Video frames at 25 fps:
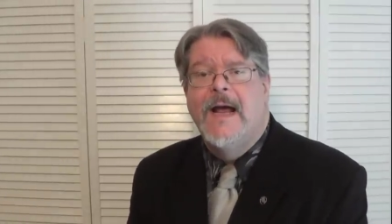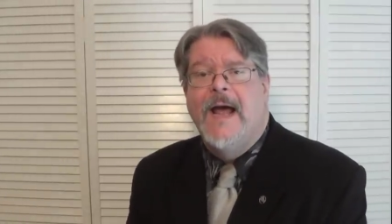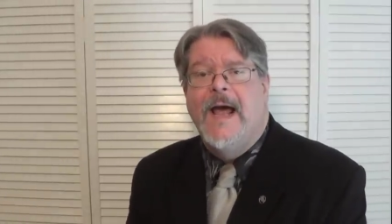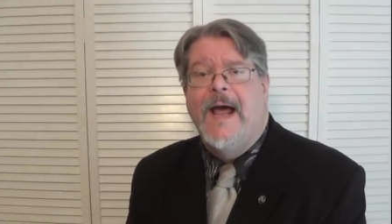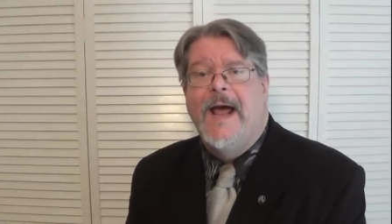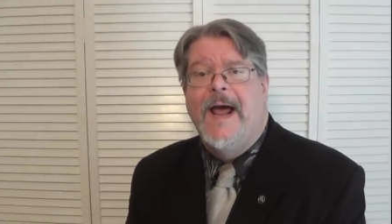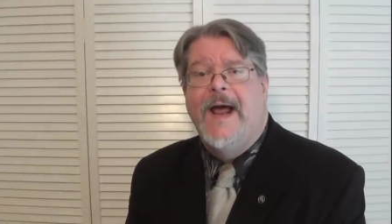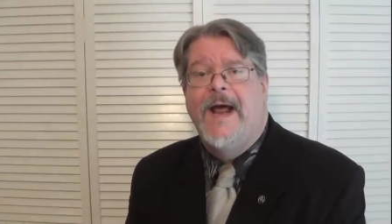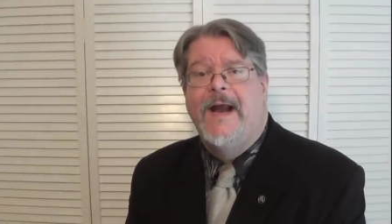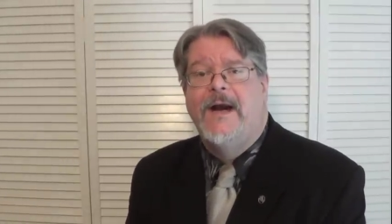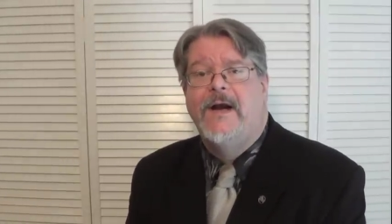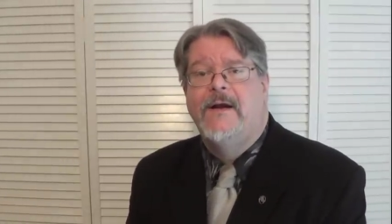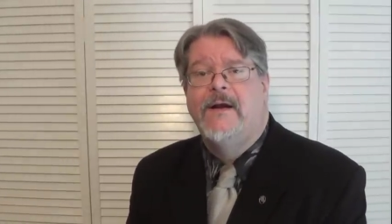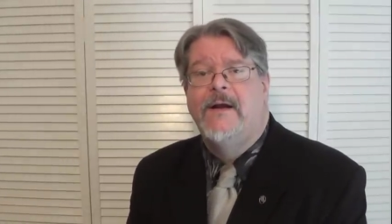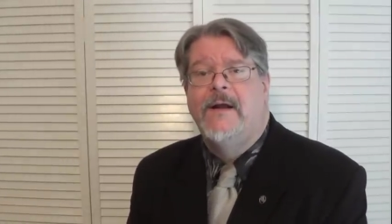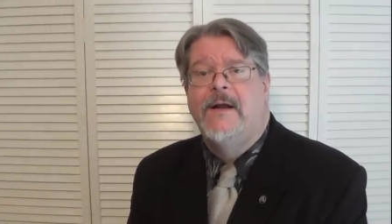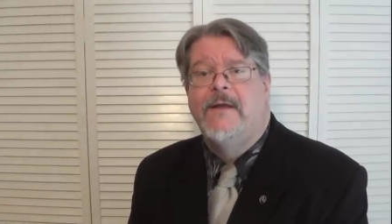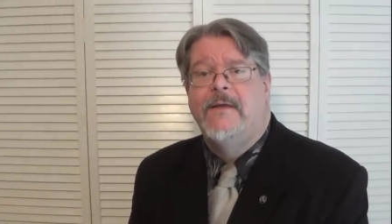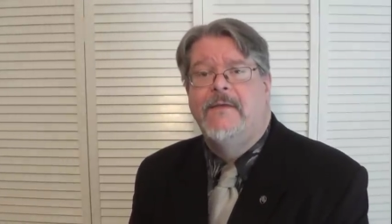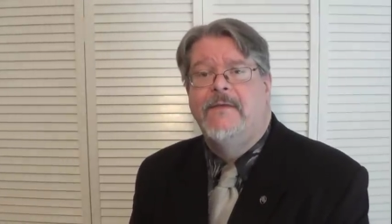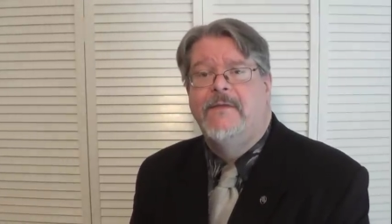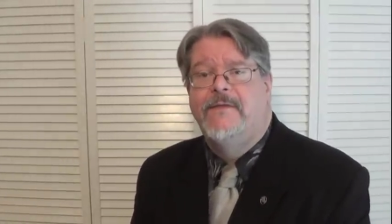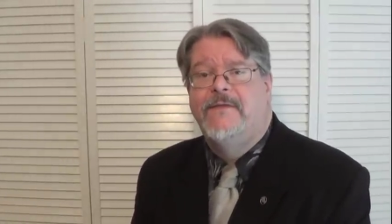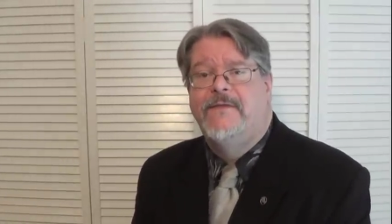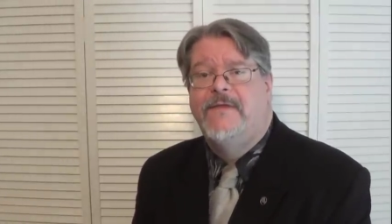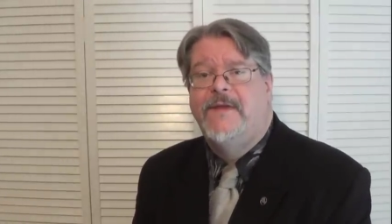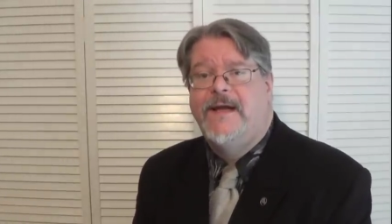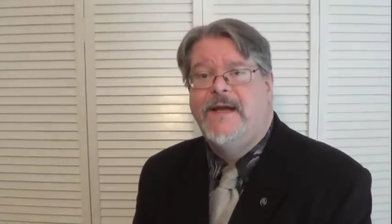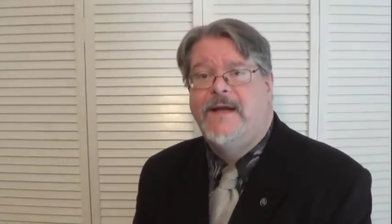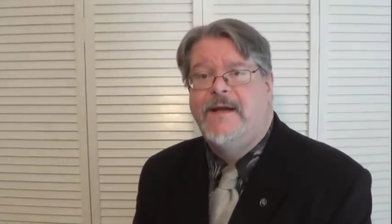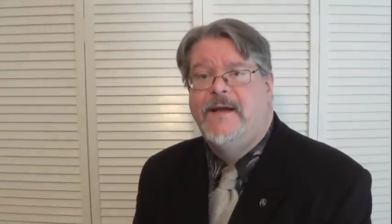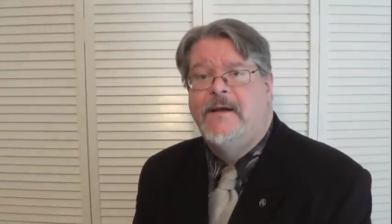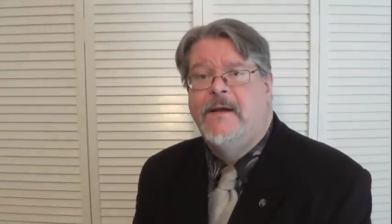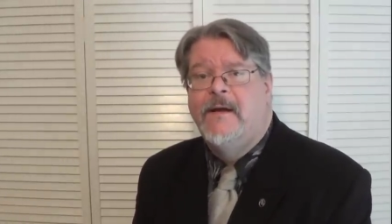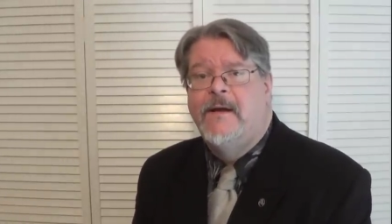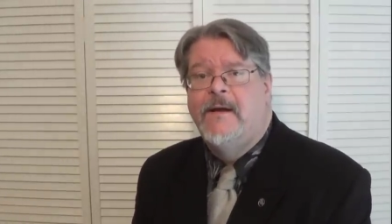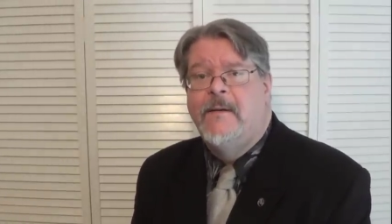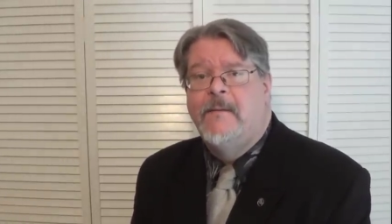And
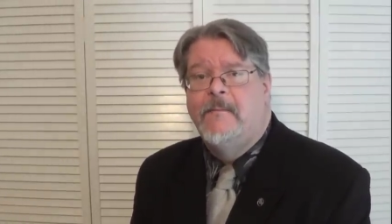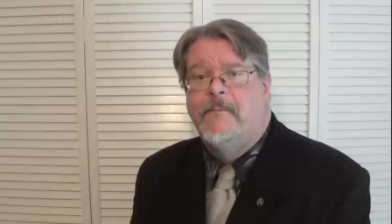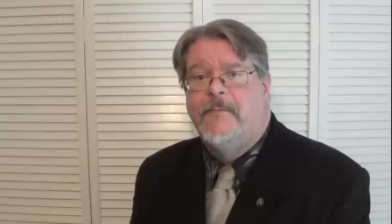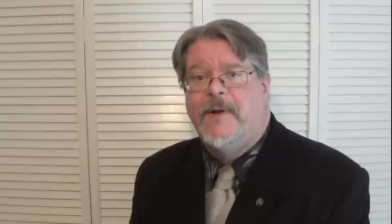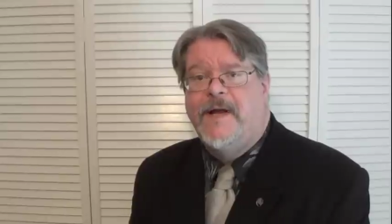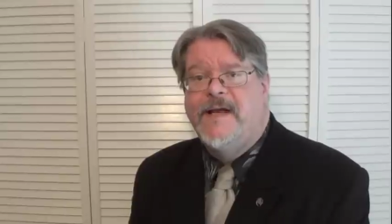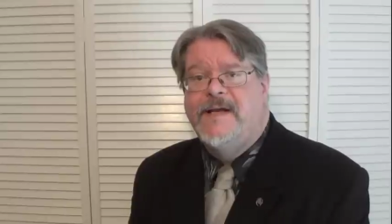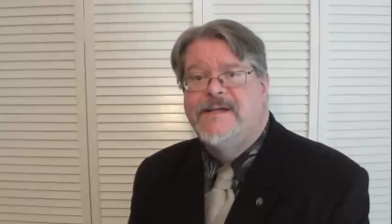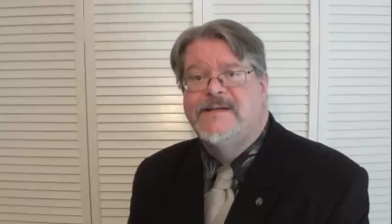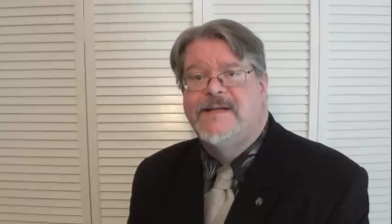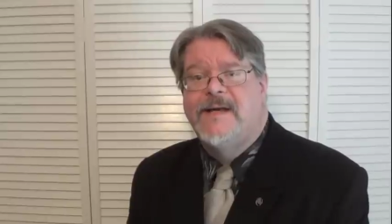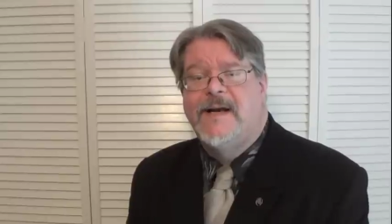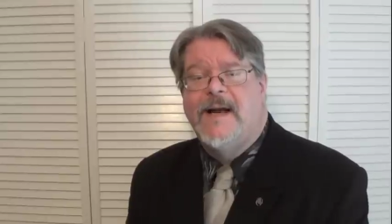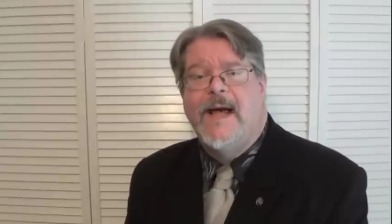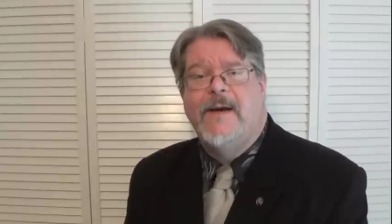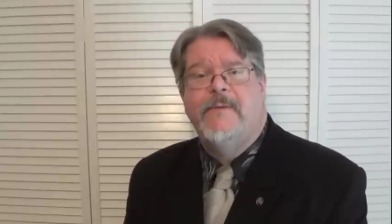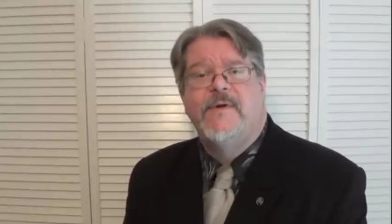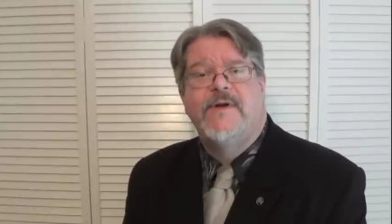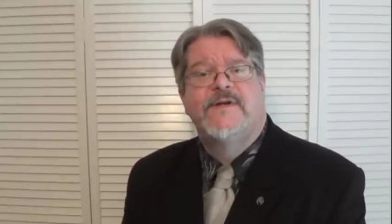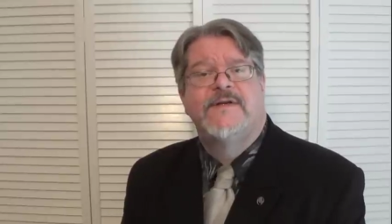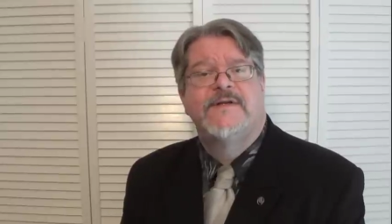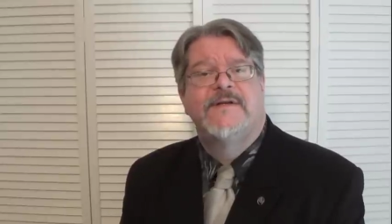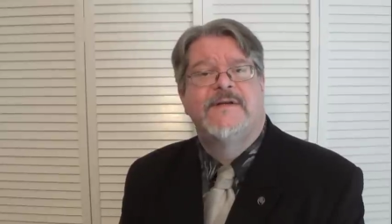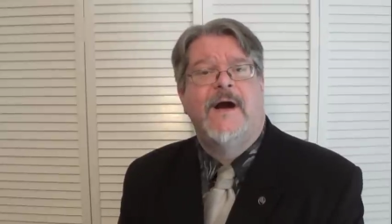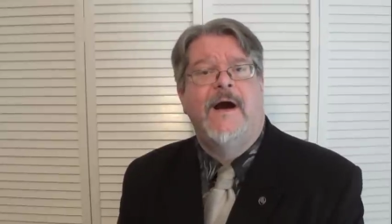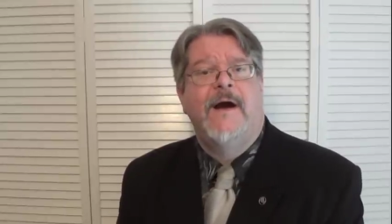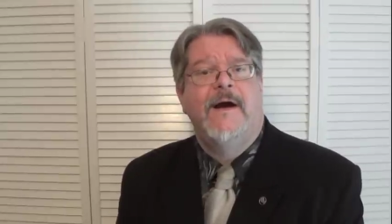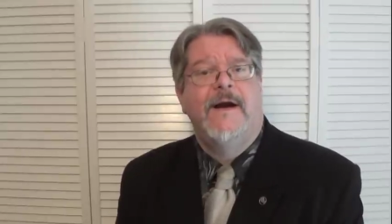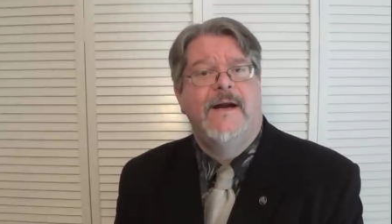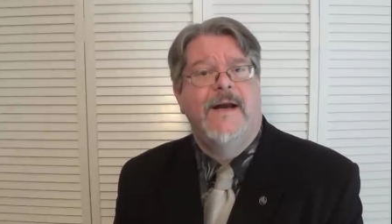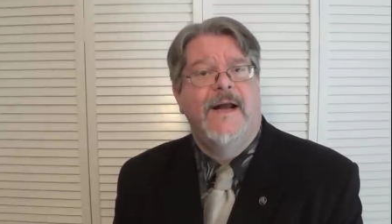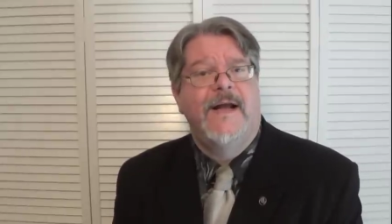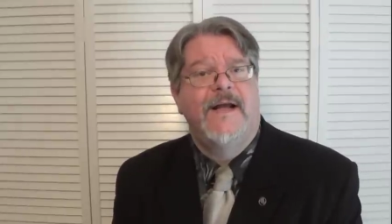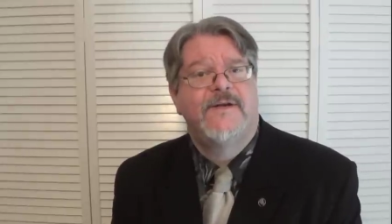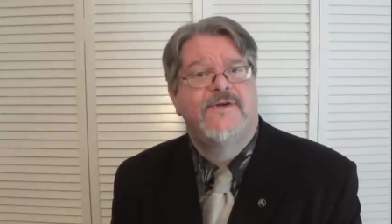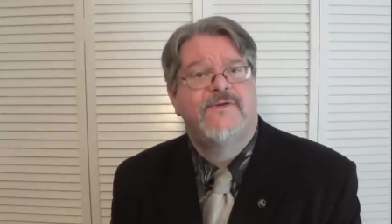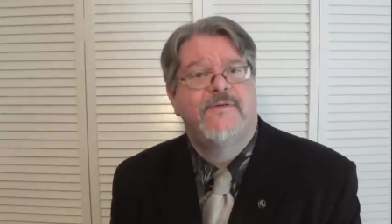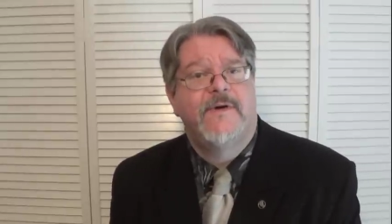the place that I would start in
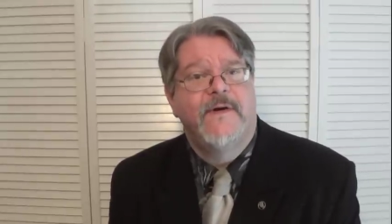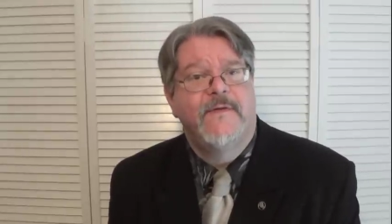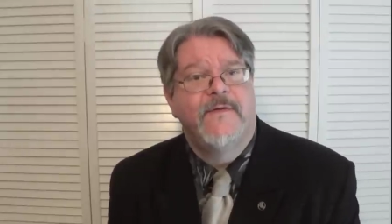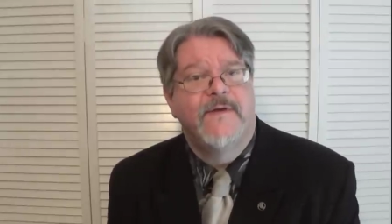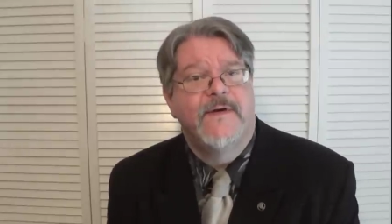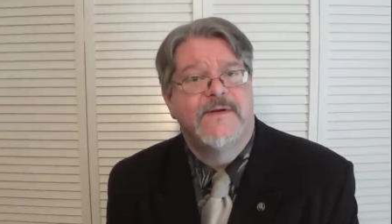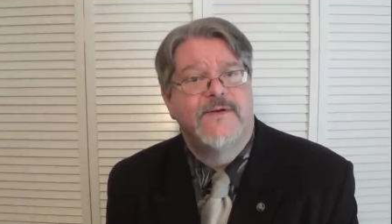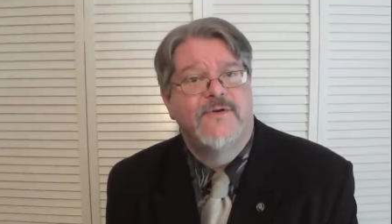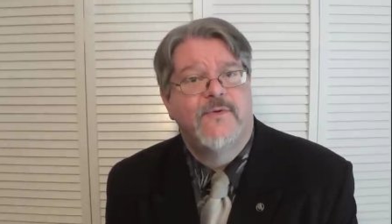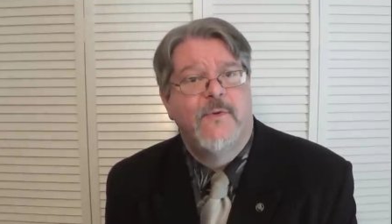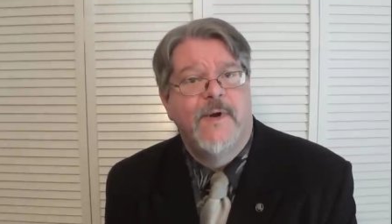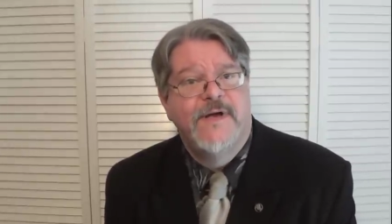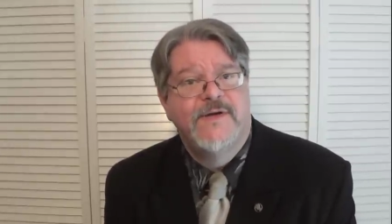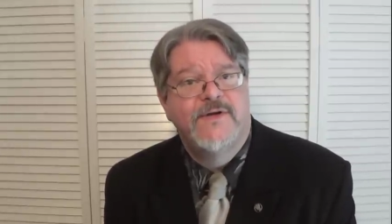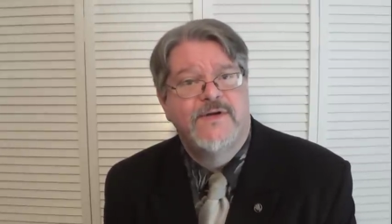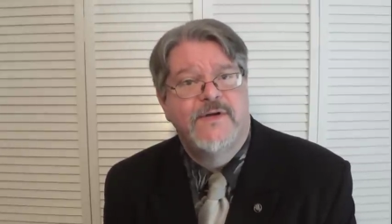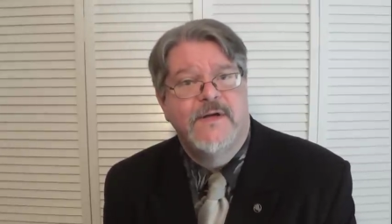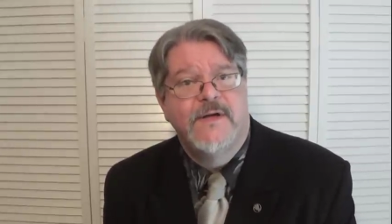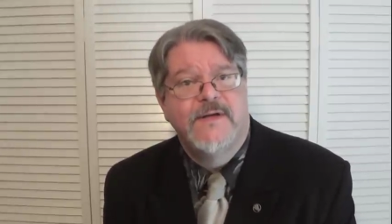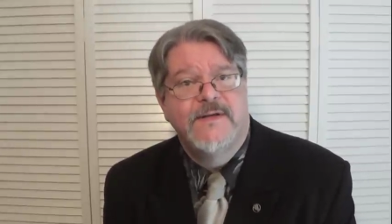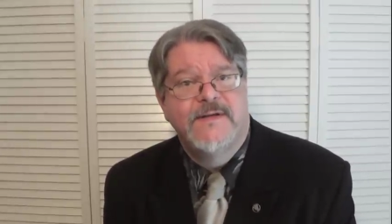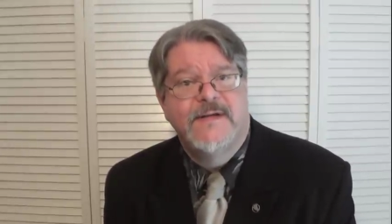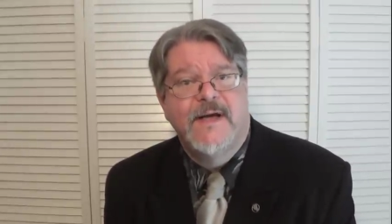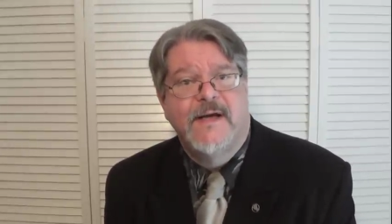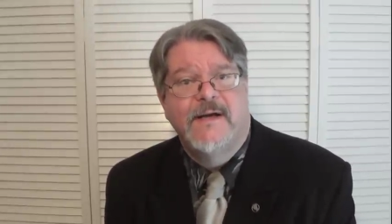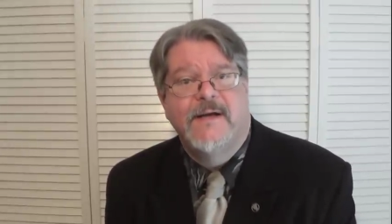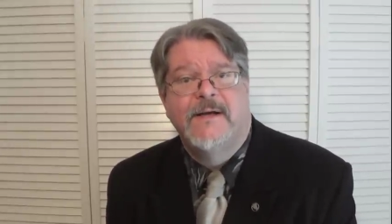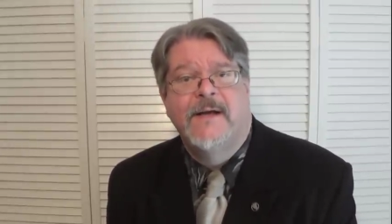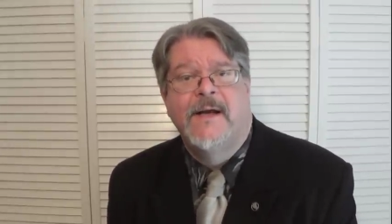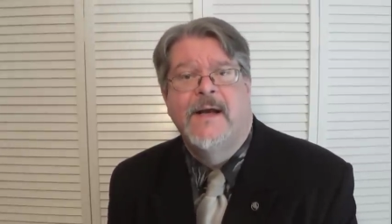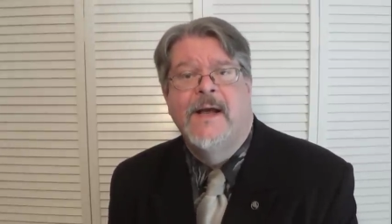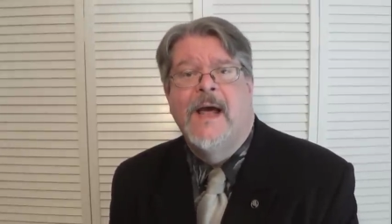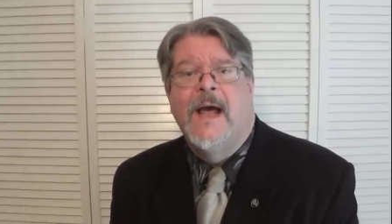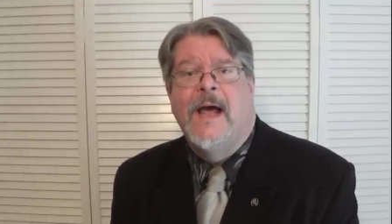answering this question is that